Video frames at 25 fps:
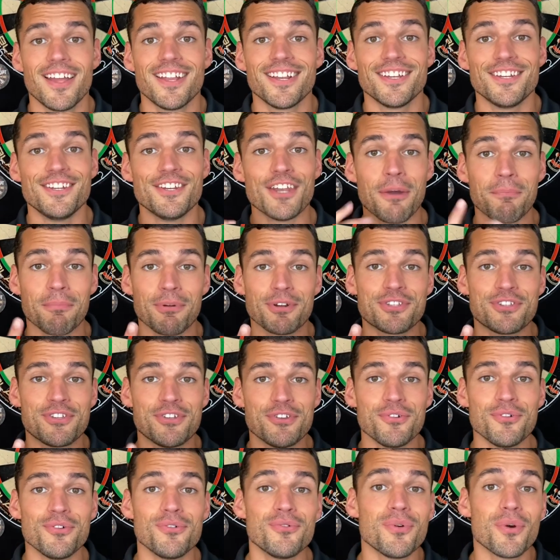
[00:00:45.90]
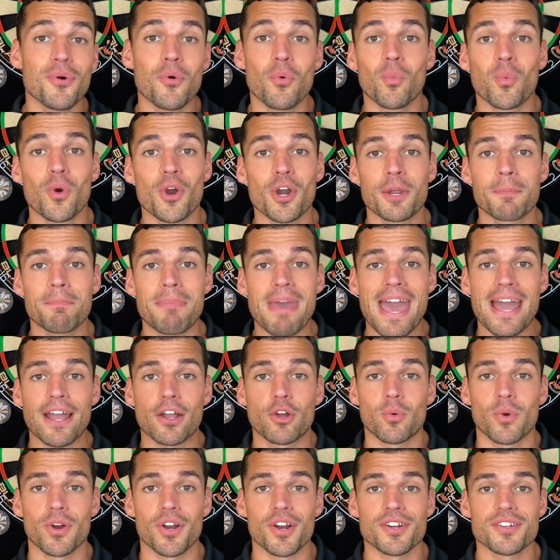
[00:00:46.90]
Number 2, work
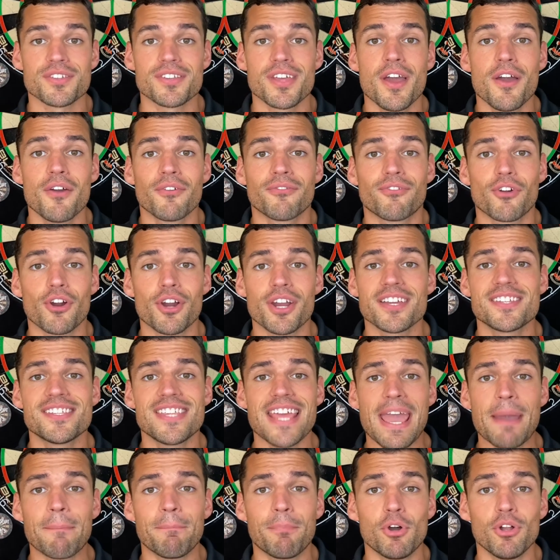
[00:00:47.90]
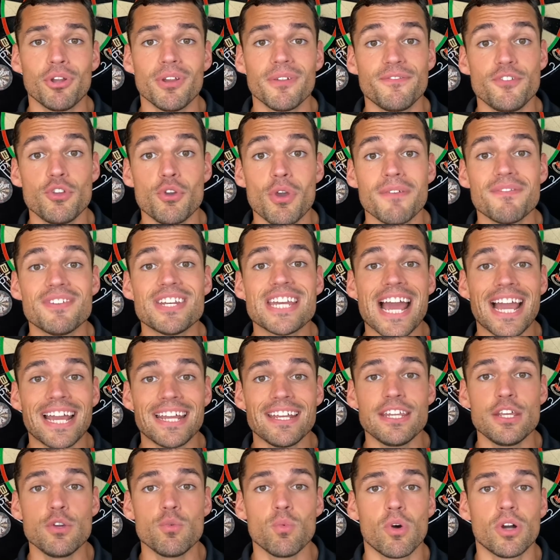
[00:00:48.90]
backwards. For example, if you have
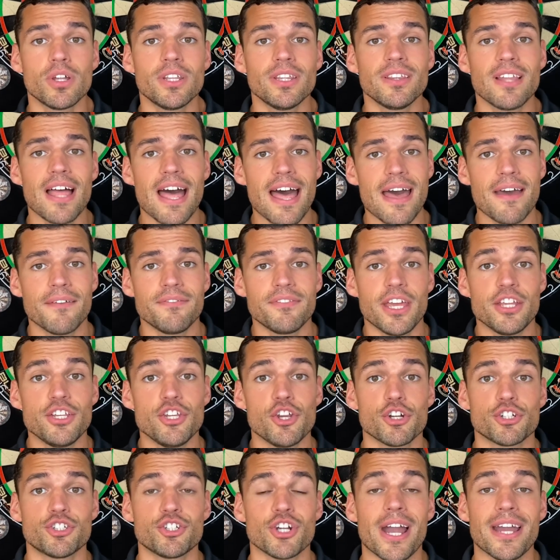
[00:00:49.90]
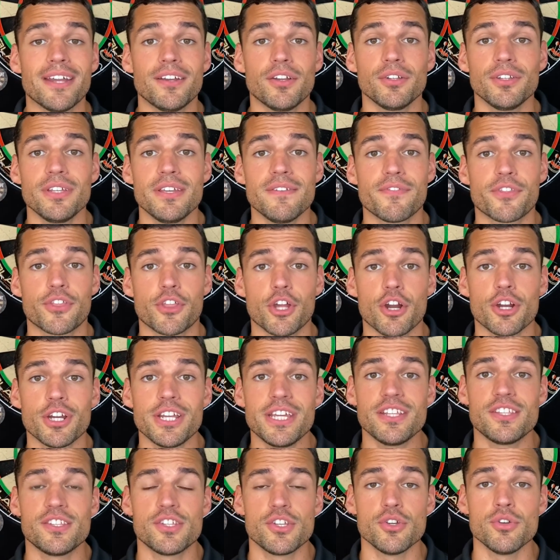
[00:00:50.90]
91 left and you're trying to leave
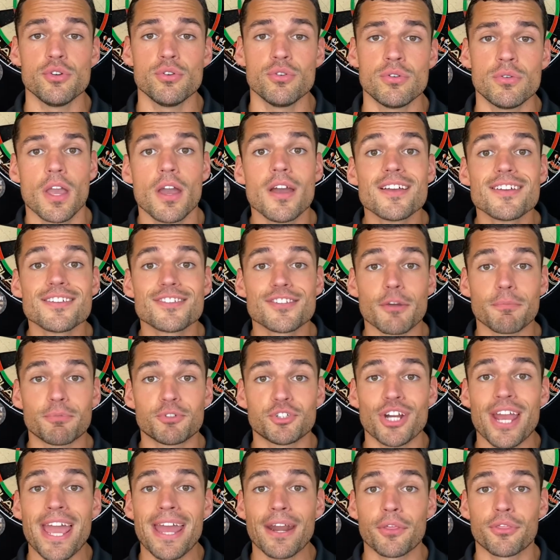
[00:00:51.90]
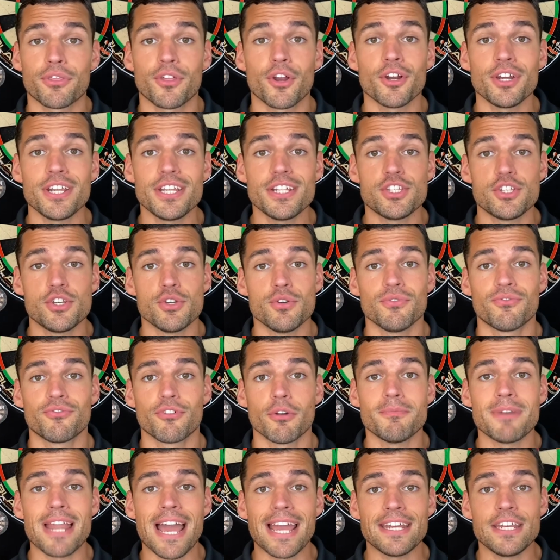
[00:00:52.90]
32, subtract 32
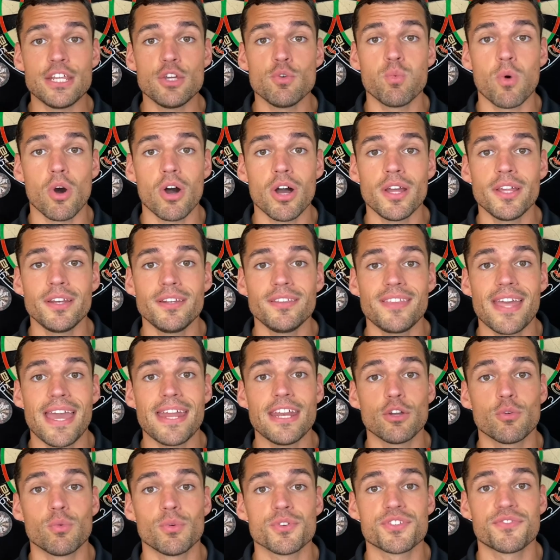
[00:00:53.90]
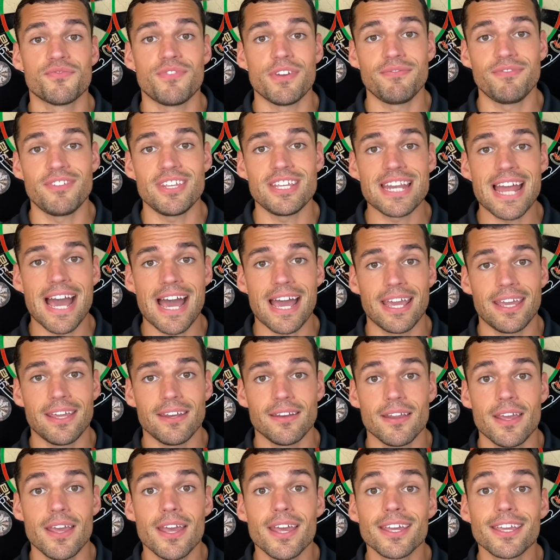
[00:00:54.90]
from 91, that equals
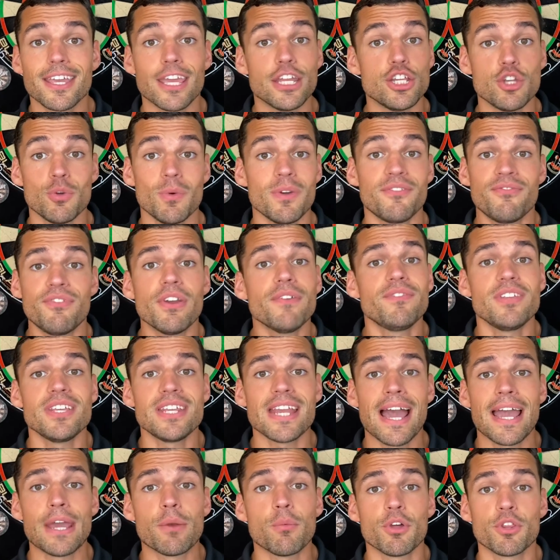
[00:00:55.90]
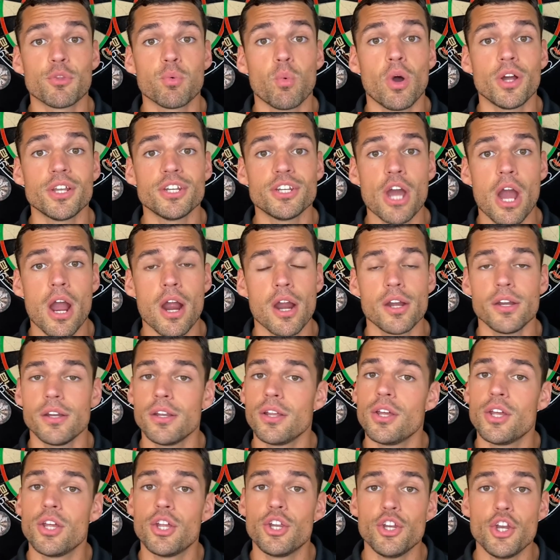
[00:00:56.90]
59. Can you hit 59 with one
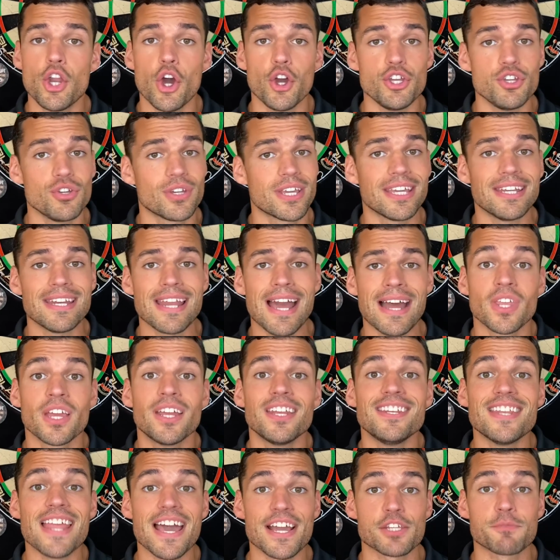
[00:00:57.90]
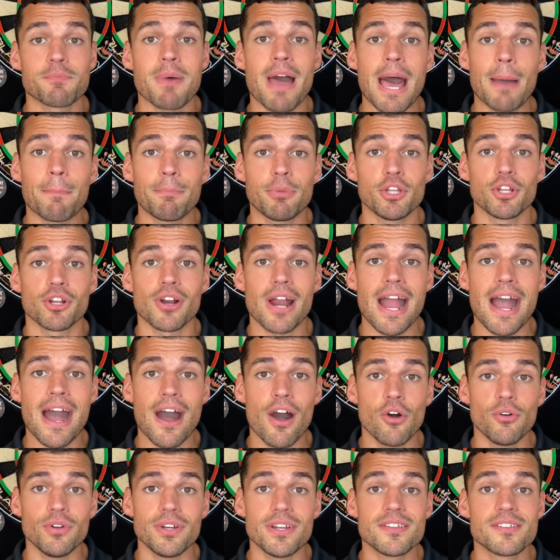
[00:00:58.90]
dart? No, you cannot. Next popular
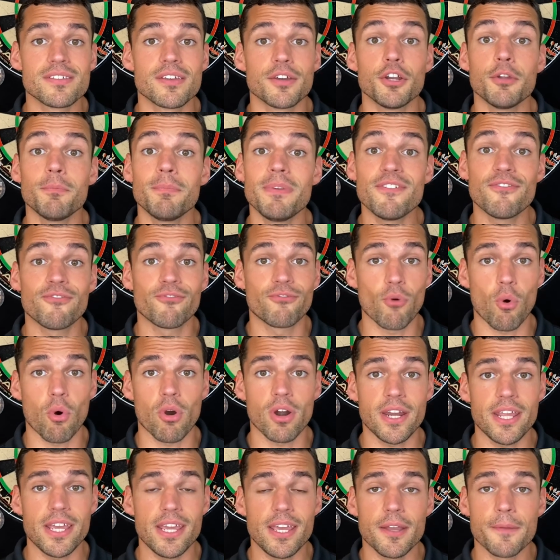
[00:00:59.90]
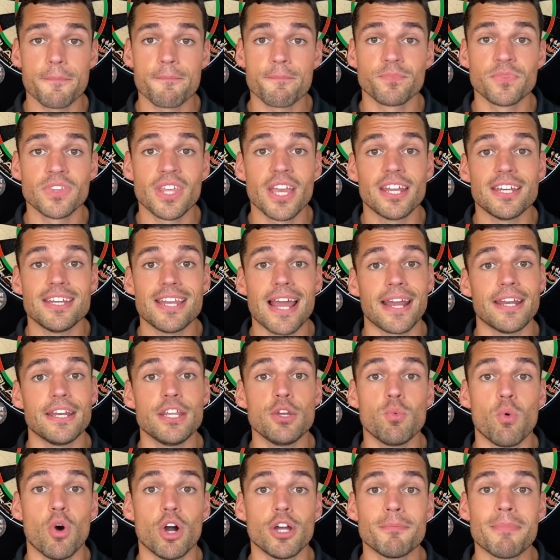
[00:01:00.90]
out is going to be 40.
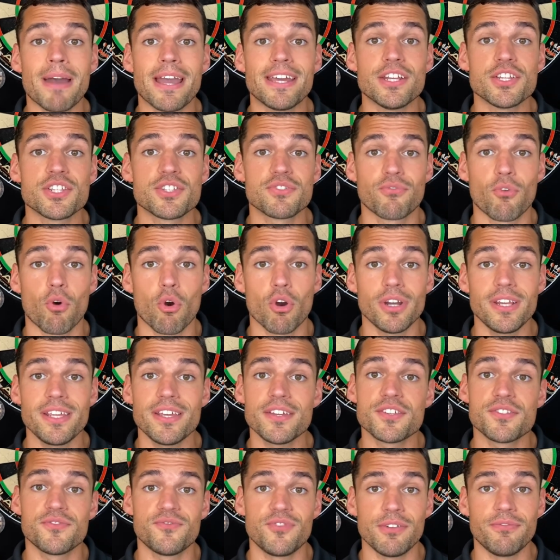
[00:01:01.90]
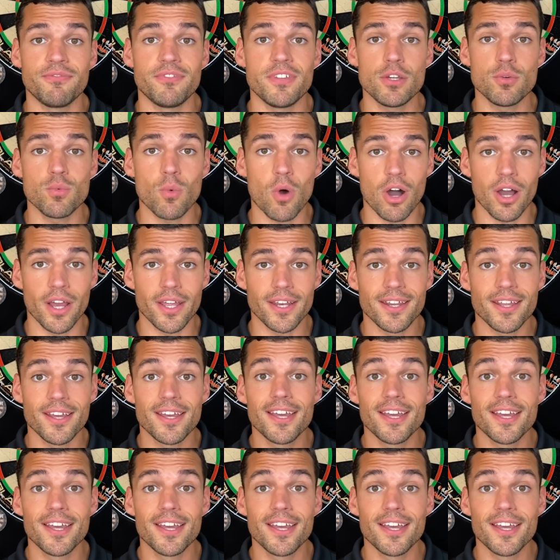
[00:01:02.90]
91 minus 40 is 51.